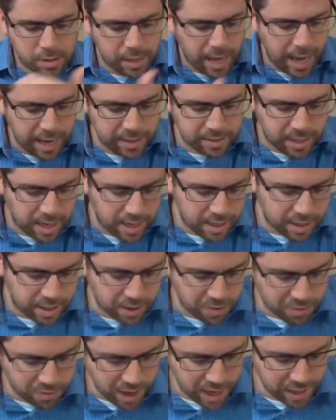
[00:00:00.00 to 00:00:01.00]
cascading
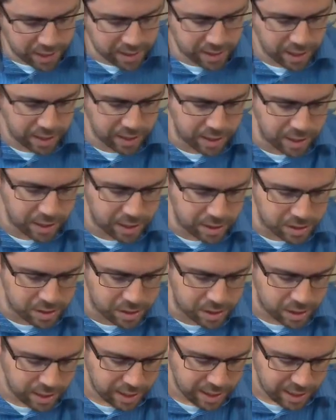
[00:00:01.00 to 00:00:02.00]
effect that
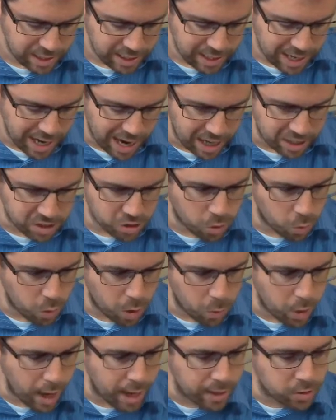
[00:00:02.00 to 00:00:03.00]
leads uh, to
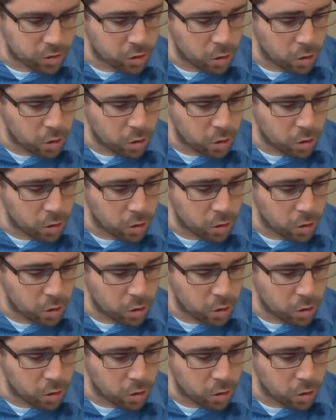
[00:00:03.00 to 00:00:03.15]
where we're at.